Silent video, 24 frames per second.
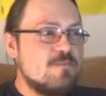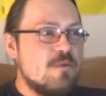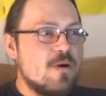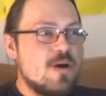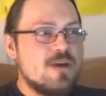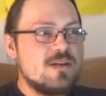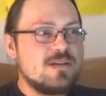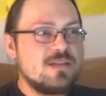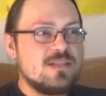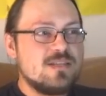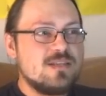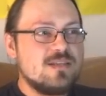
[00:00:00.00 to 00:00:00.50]

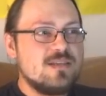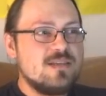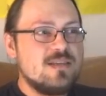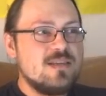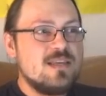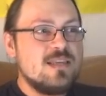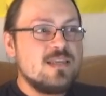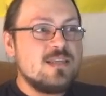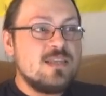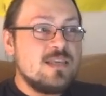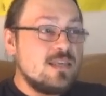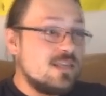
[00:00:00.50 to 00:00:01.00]
part
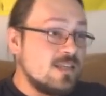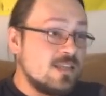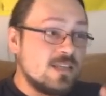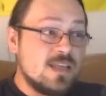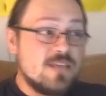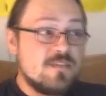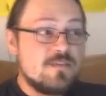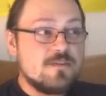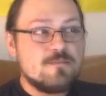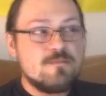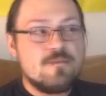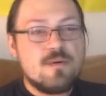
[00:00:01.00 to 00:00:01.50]
in
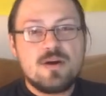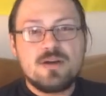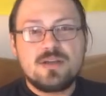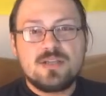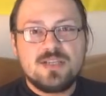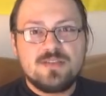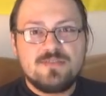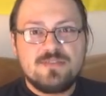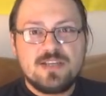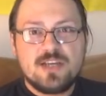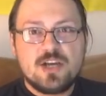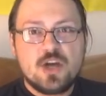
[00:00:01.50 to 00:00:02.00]
another
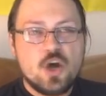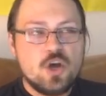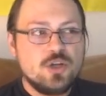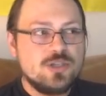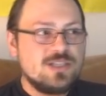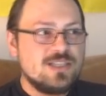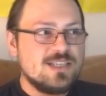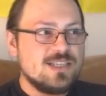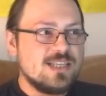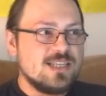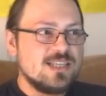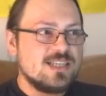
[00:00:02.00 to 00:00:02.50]
part of the
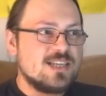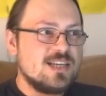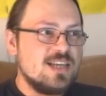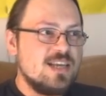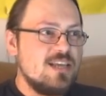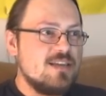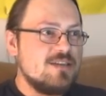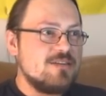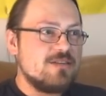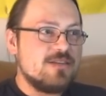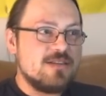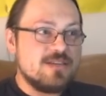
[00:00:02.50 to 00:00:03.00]
continent,
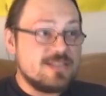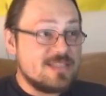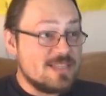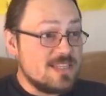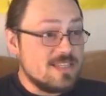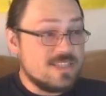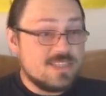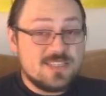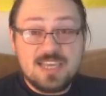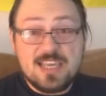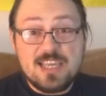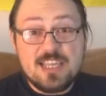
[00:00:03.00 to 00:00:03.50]
clearly,
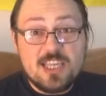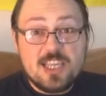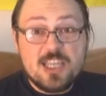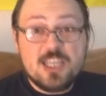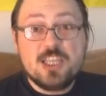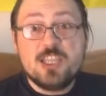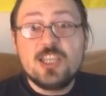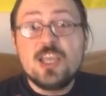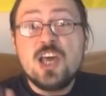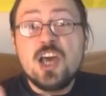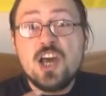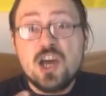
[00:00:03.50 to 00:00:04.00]
since they
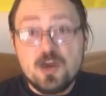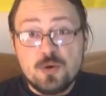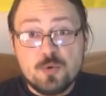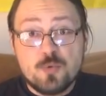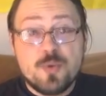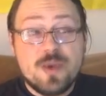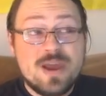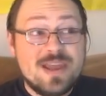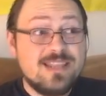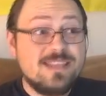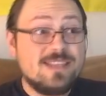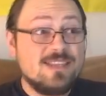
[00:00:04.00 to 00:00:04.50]
needed a
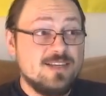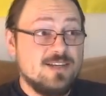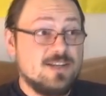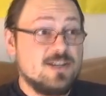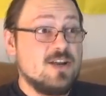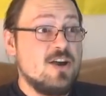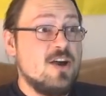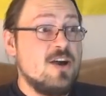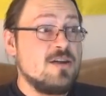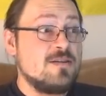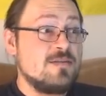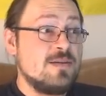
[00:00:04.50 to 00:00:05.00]
rental
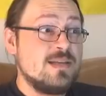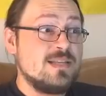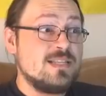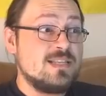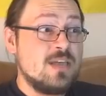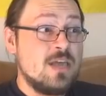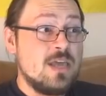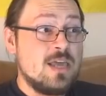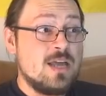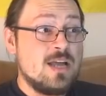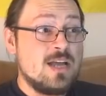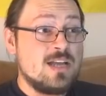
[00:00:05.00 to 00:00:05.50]
car
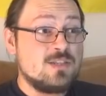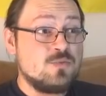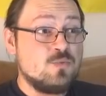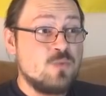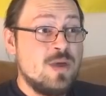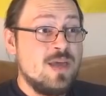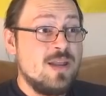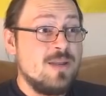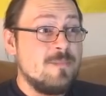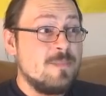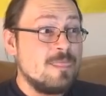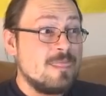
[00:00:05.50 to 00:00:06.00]
as
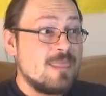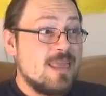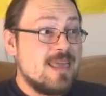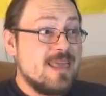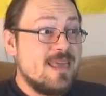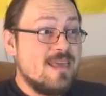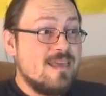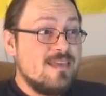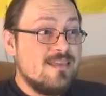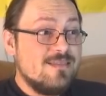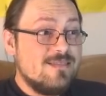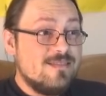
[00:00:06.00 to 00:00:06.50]
well.
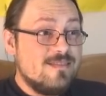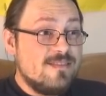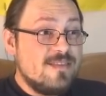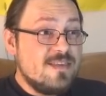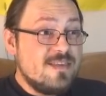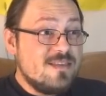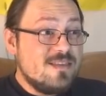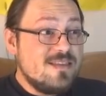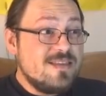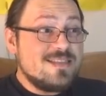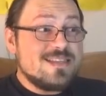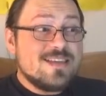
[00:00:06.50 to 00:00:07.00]

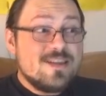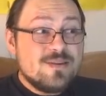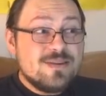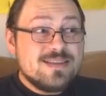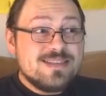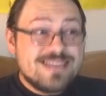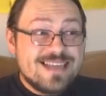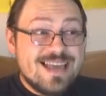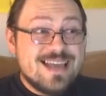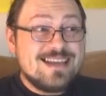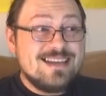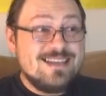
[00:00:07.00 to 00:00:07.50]
These are
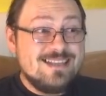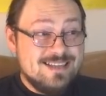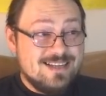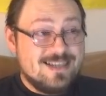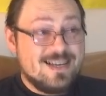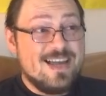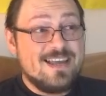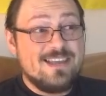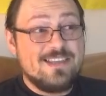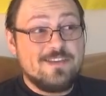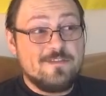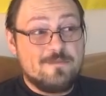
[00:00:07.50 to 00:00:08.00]
exactly the
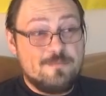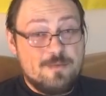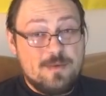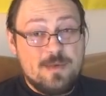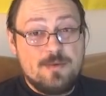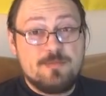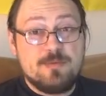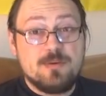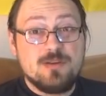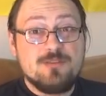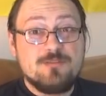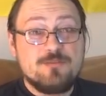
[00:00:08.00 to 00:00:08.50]
kind of
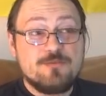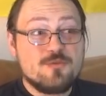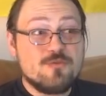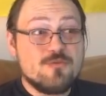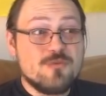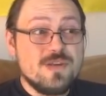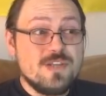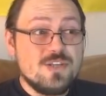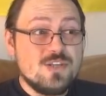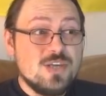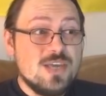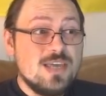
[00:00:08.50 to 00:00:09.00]
people for
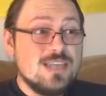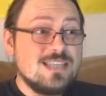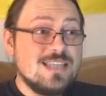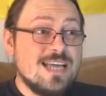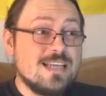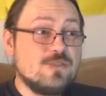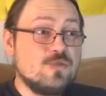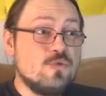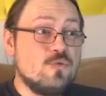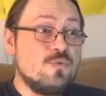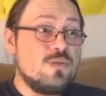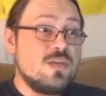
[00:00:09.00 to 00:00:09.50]
which
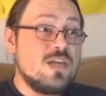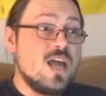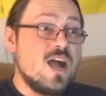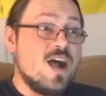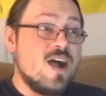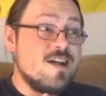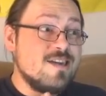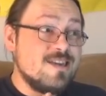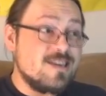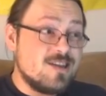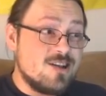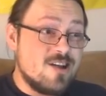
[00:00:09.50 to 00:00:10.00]
not only
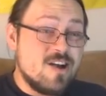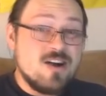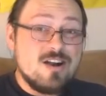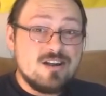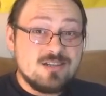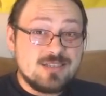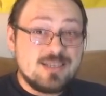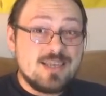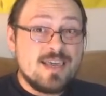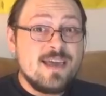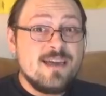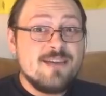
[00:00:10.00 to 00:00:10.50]
I
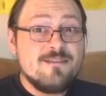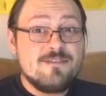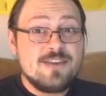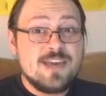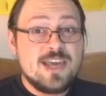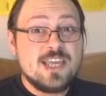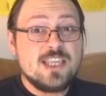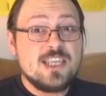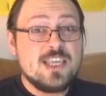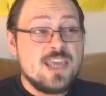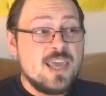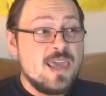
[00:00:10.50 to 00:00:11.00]
can't have
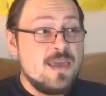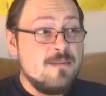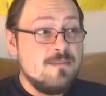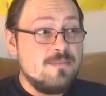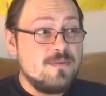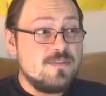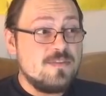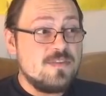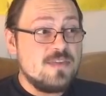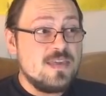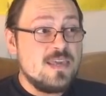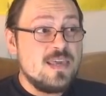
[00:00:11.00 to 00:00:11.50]
any
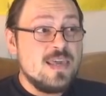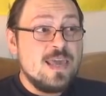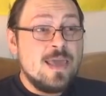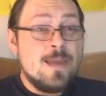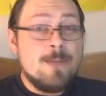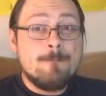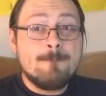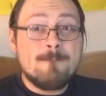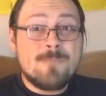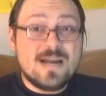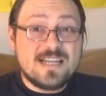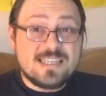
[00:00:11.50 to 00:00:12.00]
empathy,
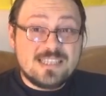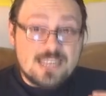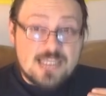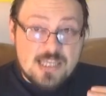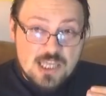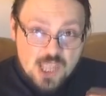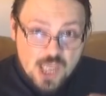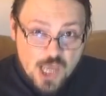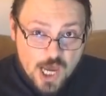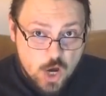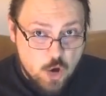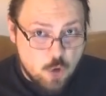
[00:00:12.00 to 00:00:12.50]
but
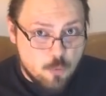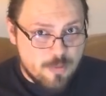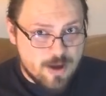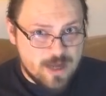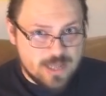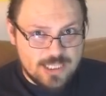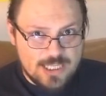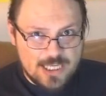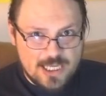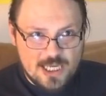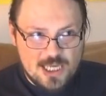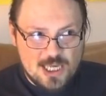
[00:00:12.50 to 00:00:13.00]

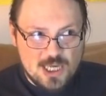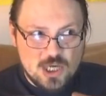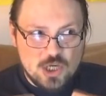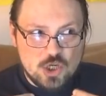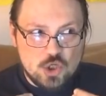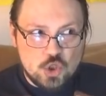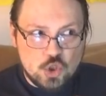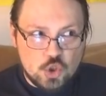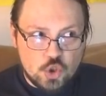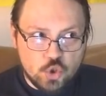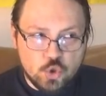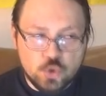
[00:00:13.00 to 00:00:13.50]
nobody
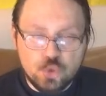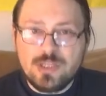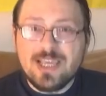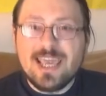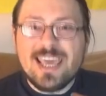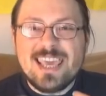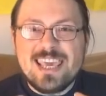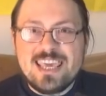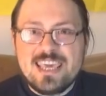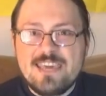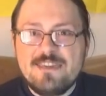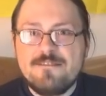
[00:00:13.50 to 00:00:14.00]
should
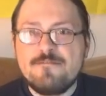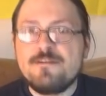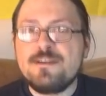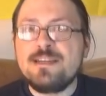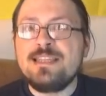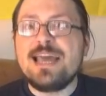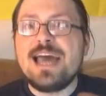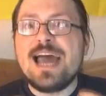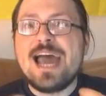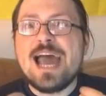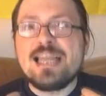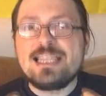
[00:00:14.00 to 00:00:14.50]

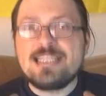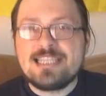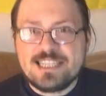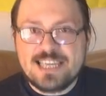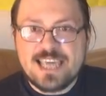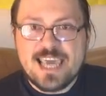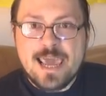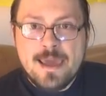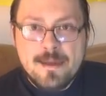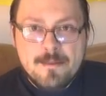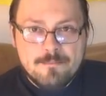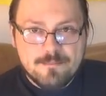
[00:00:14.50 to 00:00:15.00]
even
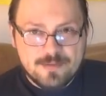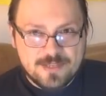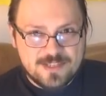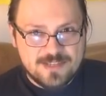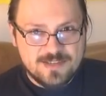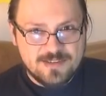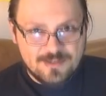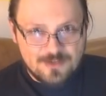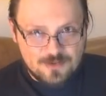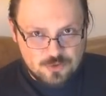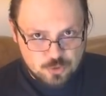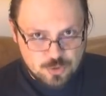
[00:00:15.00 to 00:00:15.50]

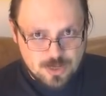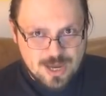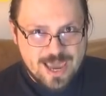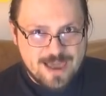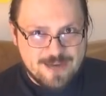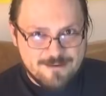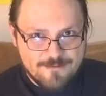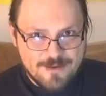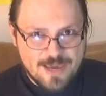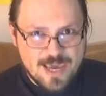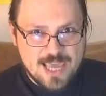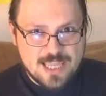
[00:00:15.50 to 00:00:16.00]
attempt to
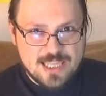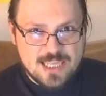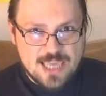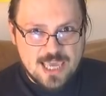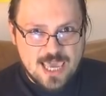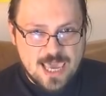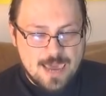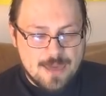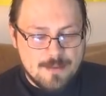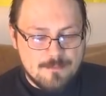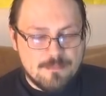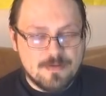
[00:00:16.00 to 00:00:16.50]
have
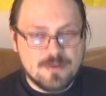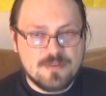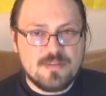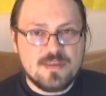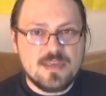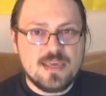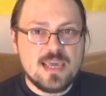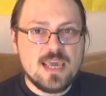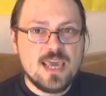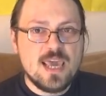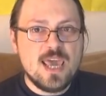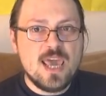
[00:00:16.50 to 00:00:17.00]
any
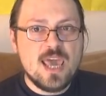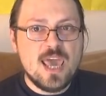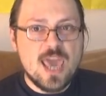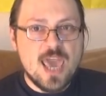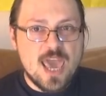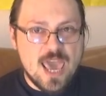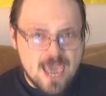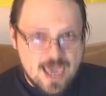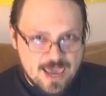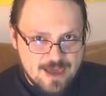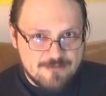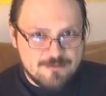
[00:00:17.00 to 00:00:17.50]
empathy
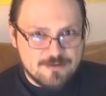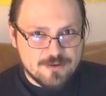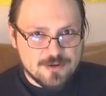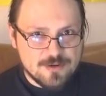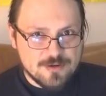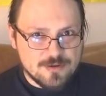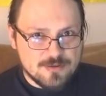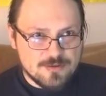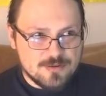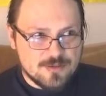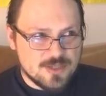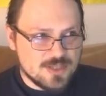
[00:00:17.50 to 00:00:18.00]

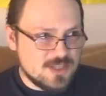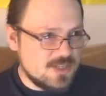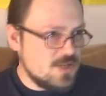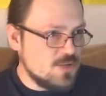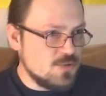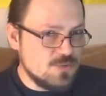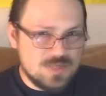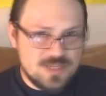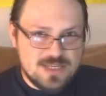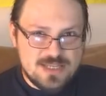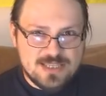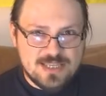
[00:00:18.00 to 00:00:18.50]
ever. Just
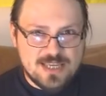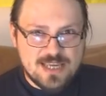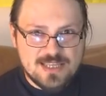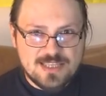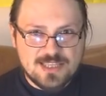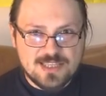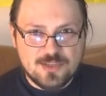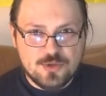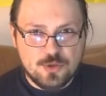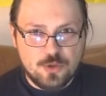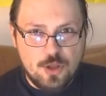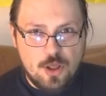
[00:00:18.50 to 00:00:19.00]
use these
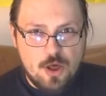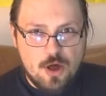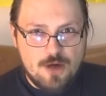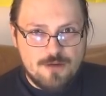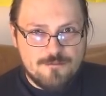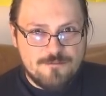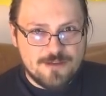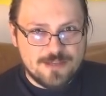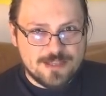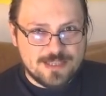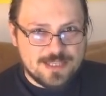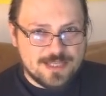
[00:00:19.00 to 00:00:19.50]
cases to
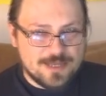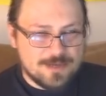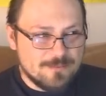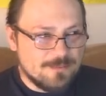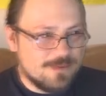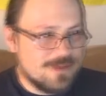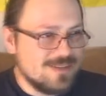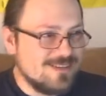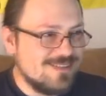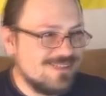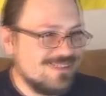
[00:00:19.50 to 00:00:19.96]
laugh at them.